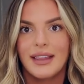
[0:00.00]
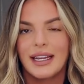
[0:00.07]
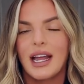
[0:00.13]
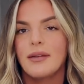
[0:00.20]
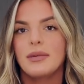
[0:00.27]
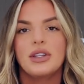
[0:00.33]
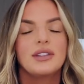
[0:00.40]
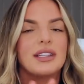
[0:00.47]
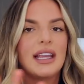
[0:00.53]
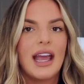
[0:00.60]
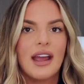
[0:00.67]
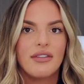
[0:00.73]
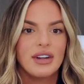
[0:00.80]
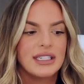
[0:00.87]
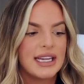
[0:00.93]
Like I've been using it
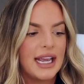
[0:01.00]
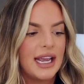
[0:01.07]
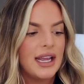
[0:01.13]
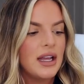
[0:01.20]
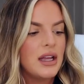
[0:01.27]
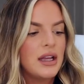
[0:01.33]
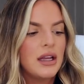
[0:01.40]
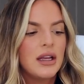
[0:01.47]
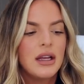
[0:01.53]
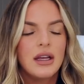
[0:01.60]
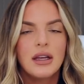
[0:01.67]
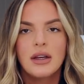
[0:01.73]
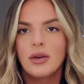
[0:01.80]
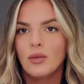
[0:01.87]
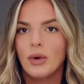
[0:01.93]
every day,
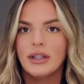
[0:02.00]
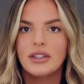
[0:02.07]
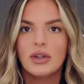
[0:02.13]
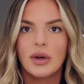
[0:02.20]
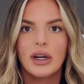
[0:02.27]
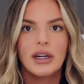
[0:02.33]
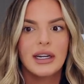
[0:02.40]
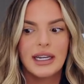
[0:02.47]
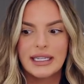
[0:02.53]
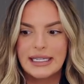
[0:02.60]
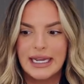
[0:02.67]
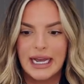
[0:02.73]
one squirt and